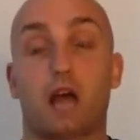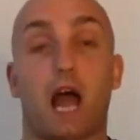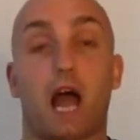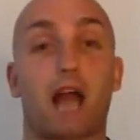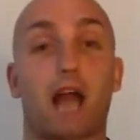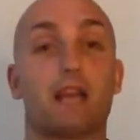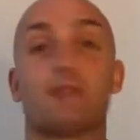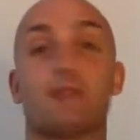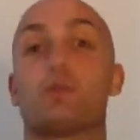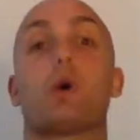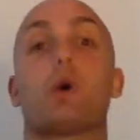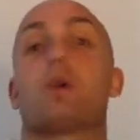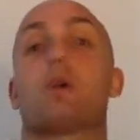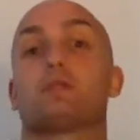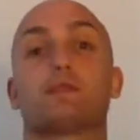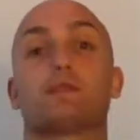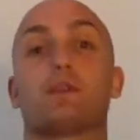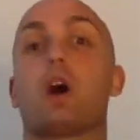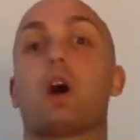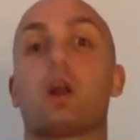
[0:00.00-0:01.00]
I didn't even know I
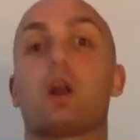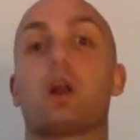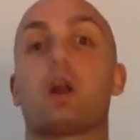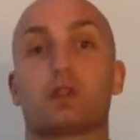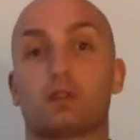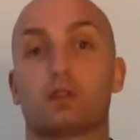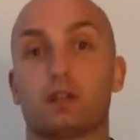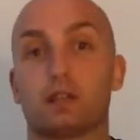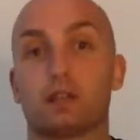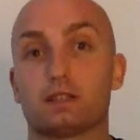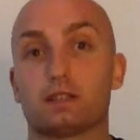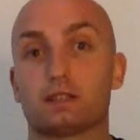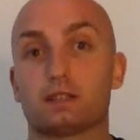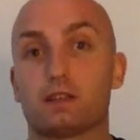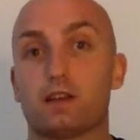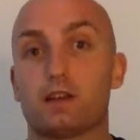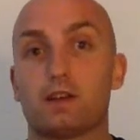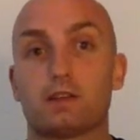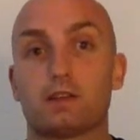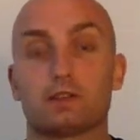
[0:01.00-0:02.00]
was even on a cleanse.
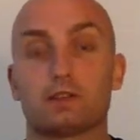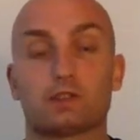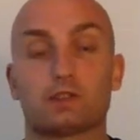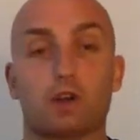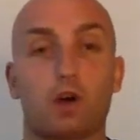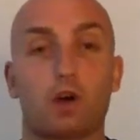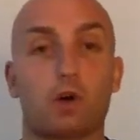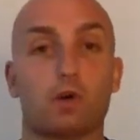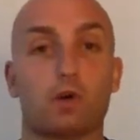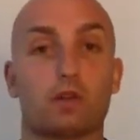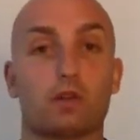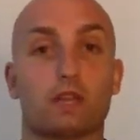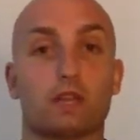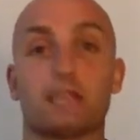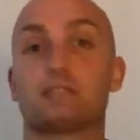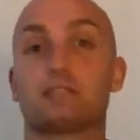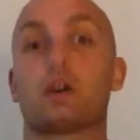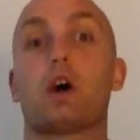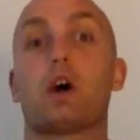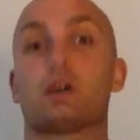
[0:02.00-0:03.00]
So
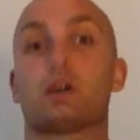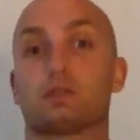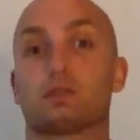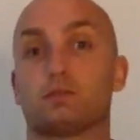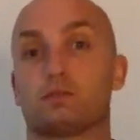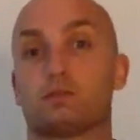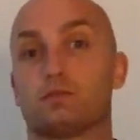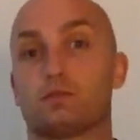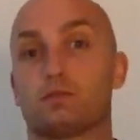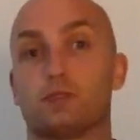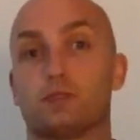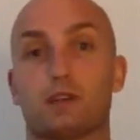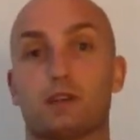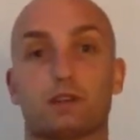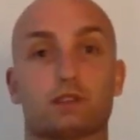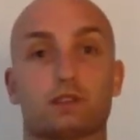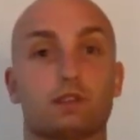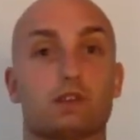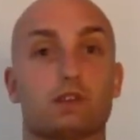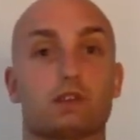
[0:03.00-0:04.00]
it's awesome.
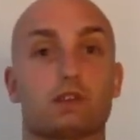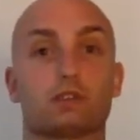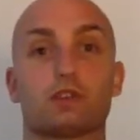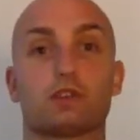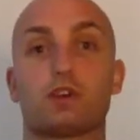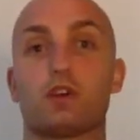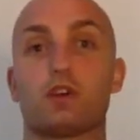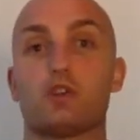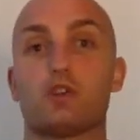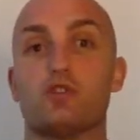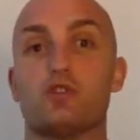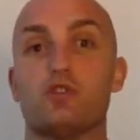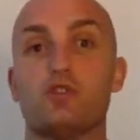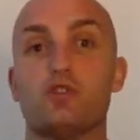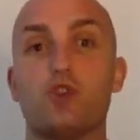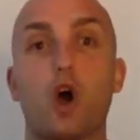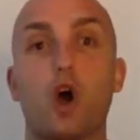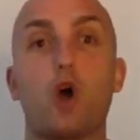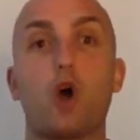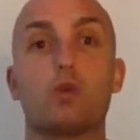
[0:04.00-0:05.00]
There's
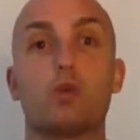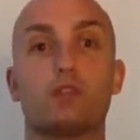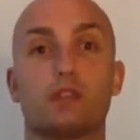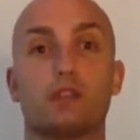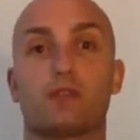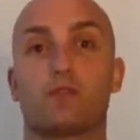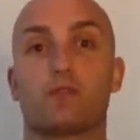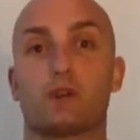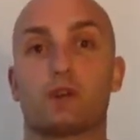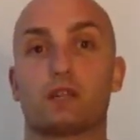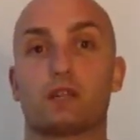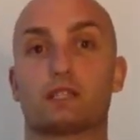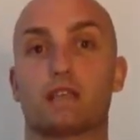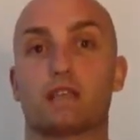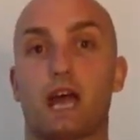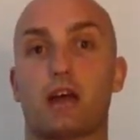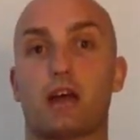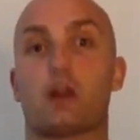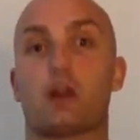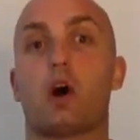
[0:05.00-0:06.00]
no difference
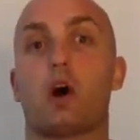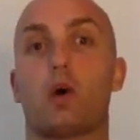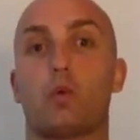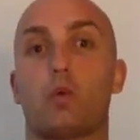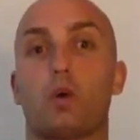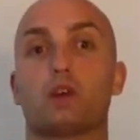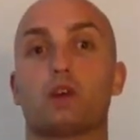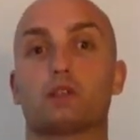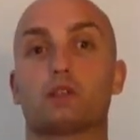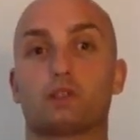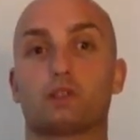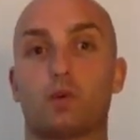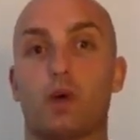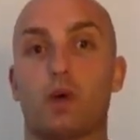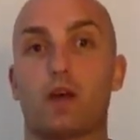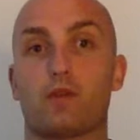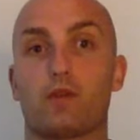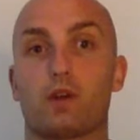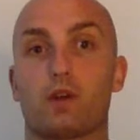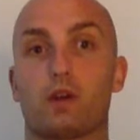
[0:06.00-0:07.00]
at all
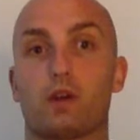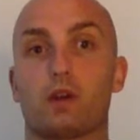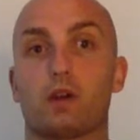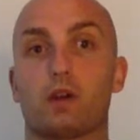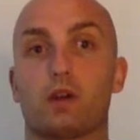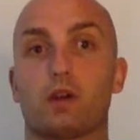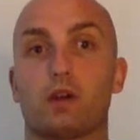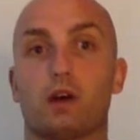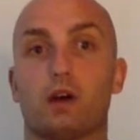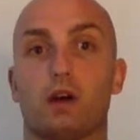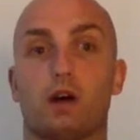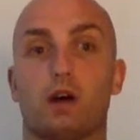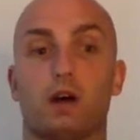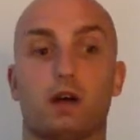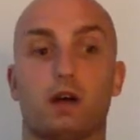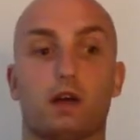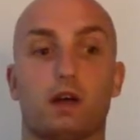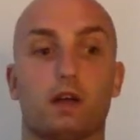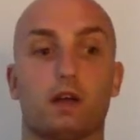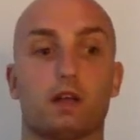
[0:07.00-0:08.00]
whatsoever
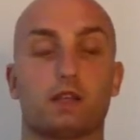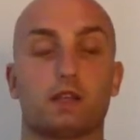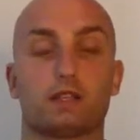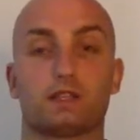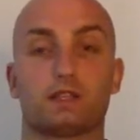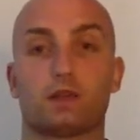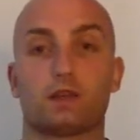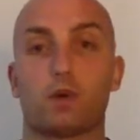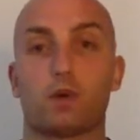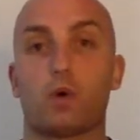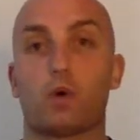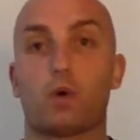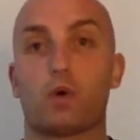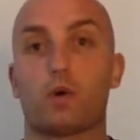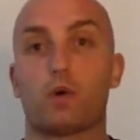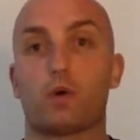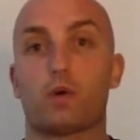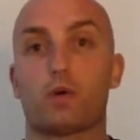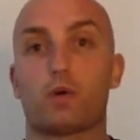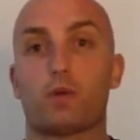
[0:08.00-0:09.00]

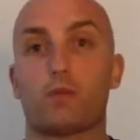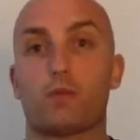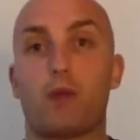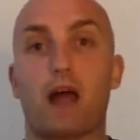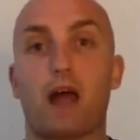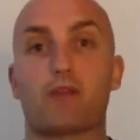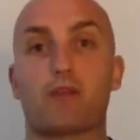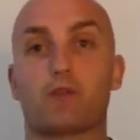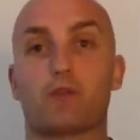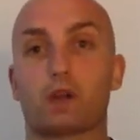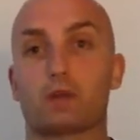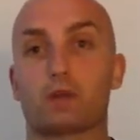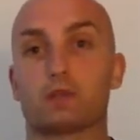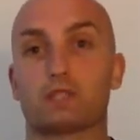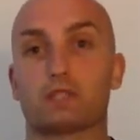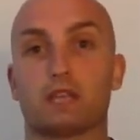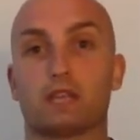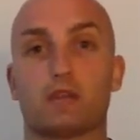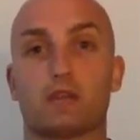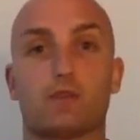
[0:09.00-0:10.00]
to my
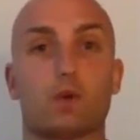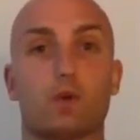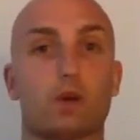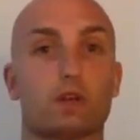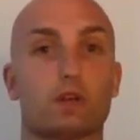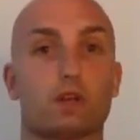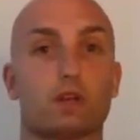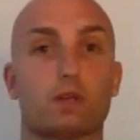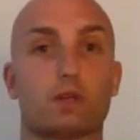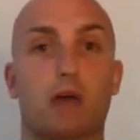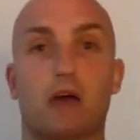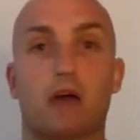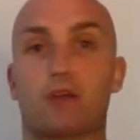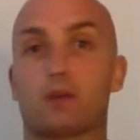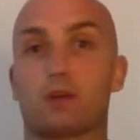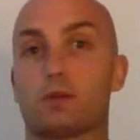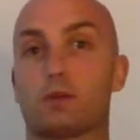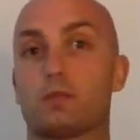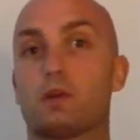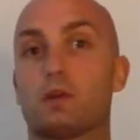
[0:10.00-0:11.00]
frequency of going to the
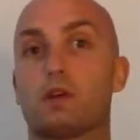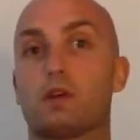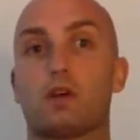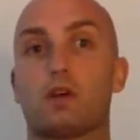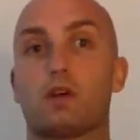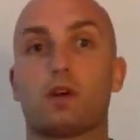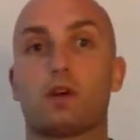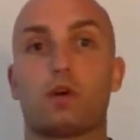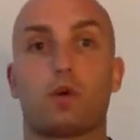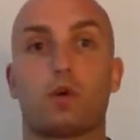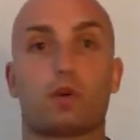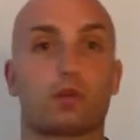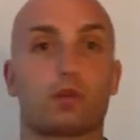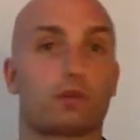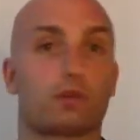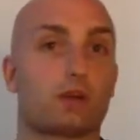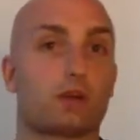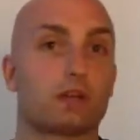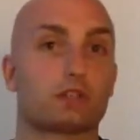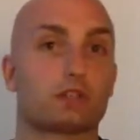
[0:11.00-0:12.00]
bathroom or to the
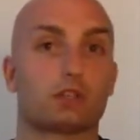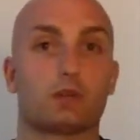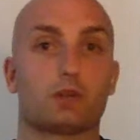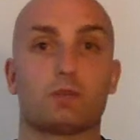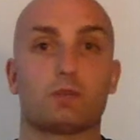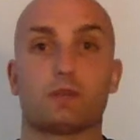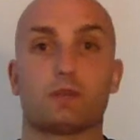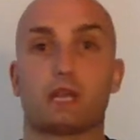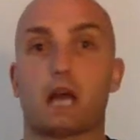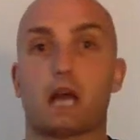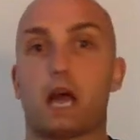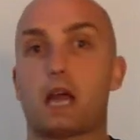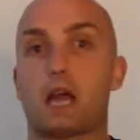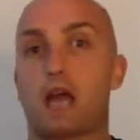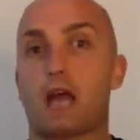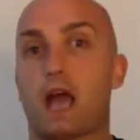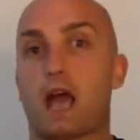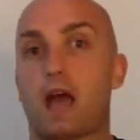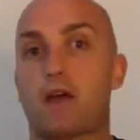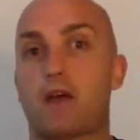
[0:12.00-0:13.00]
restroom than I
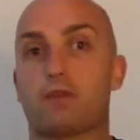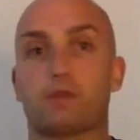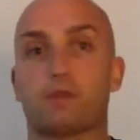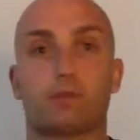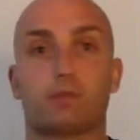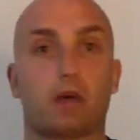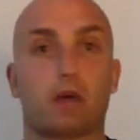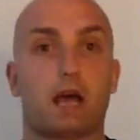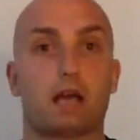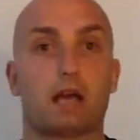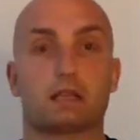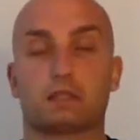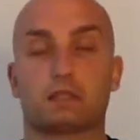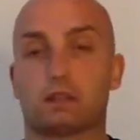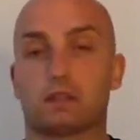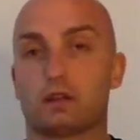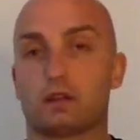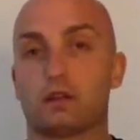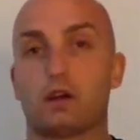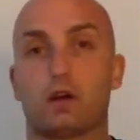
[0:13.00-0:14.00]
have the
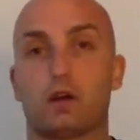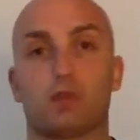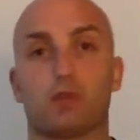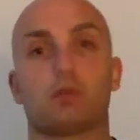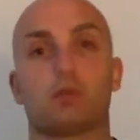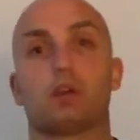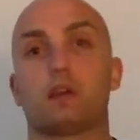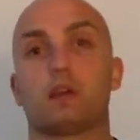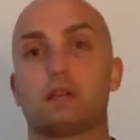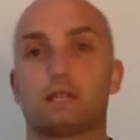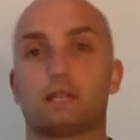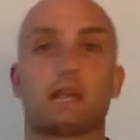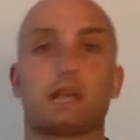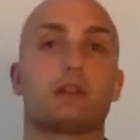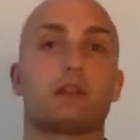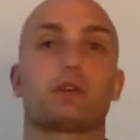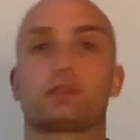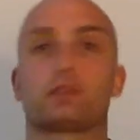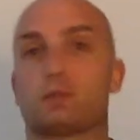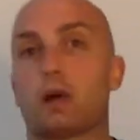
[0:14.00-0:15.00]
past, 10
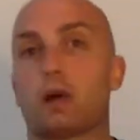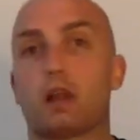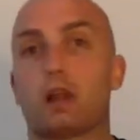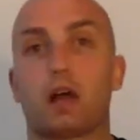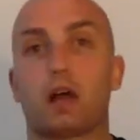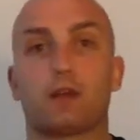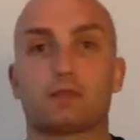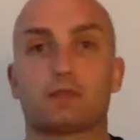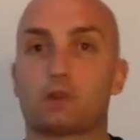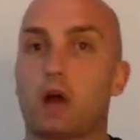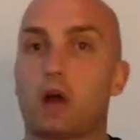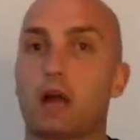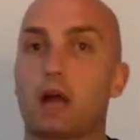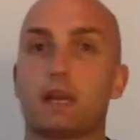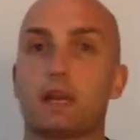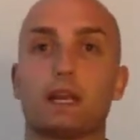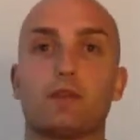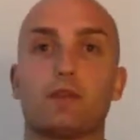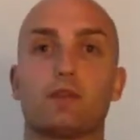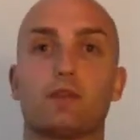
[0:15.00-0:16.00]
years of my life. So I
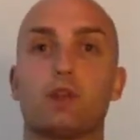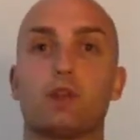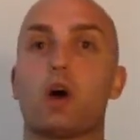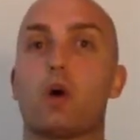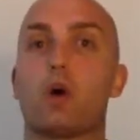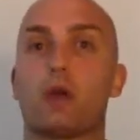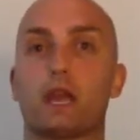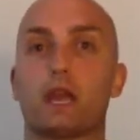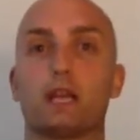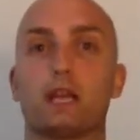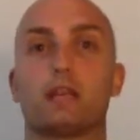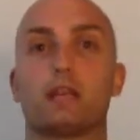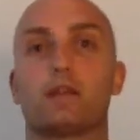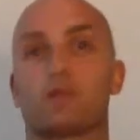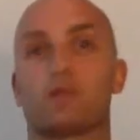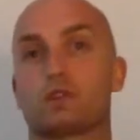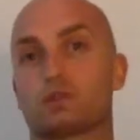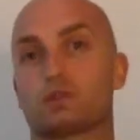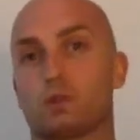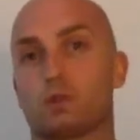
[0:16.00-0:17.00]
didn't even know any
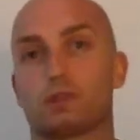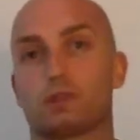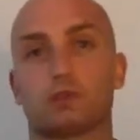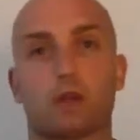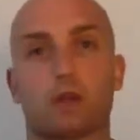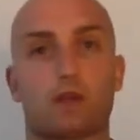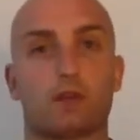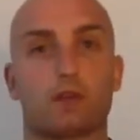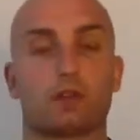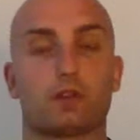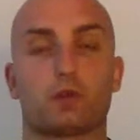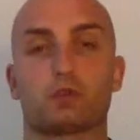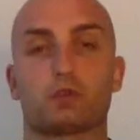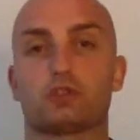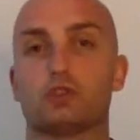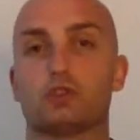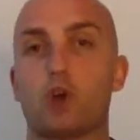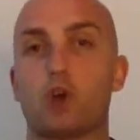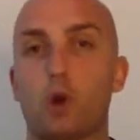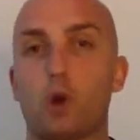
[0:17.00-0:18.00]
difference whatsoever. There
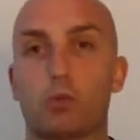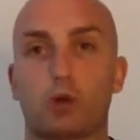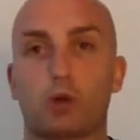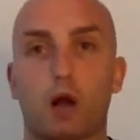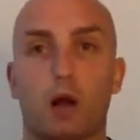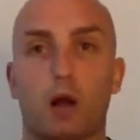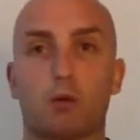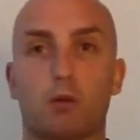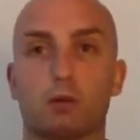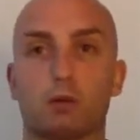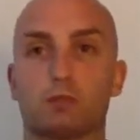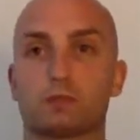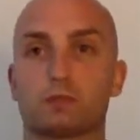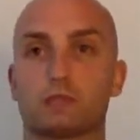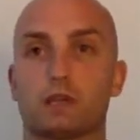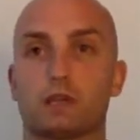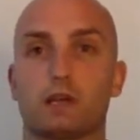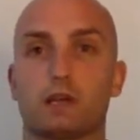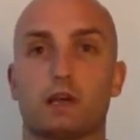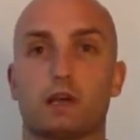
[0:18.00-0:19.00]
was no
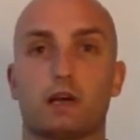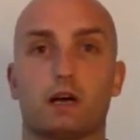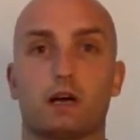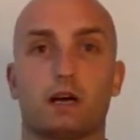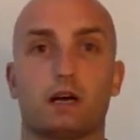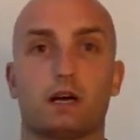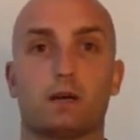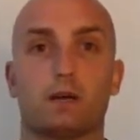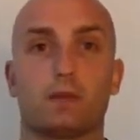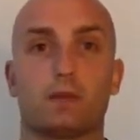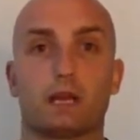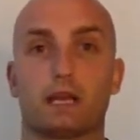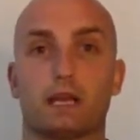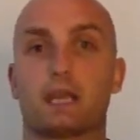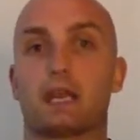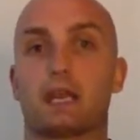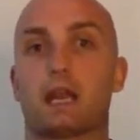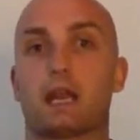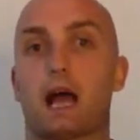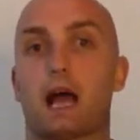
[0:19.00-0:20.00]
problems. And
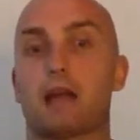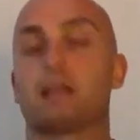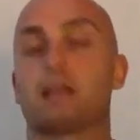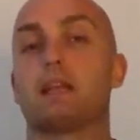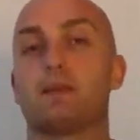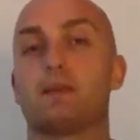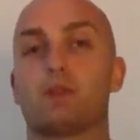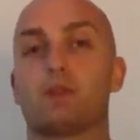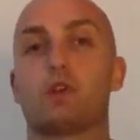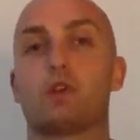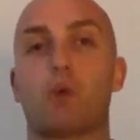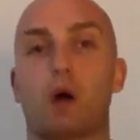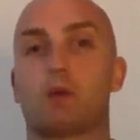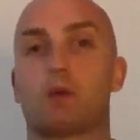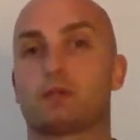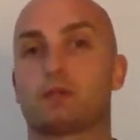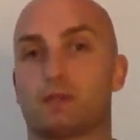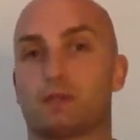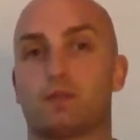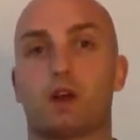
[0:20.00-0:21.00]
again, I didn't even know I
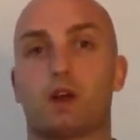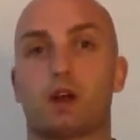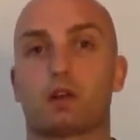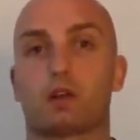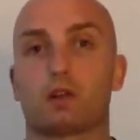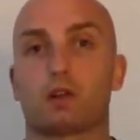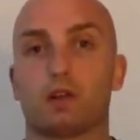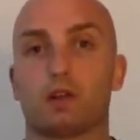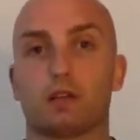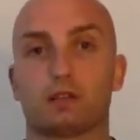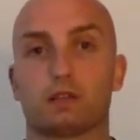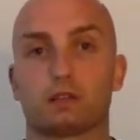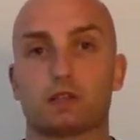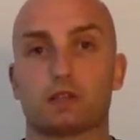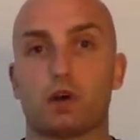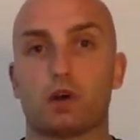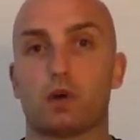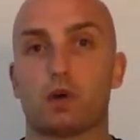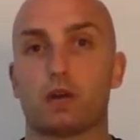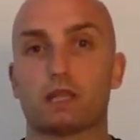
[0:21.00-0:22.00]
was even on a cleanse.
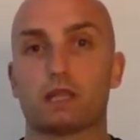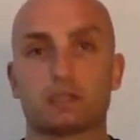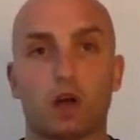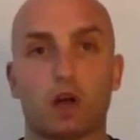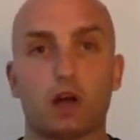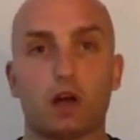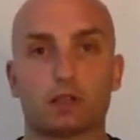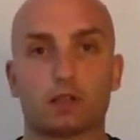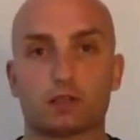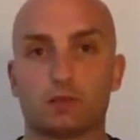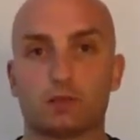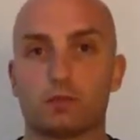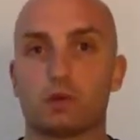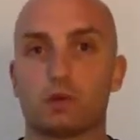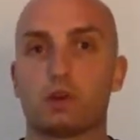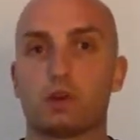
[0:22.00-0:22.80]
So it's awesome.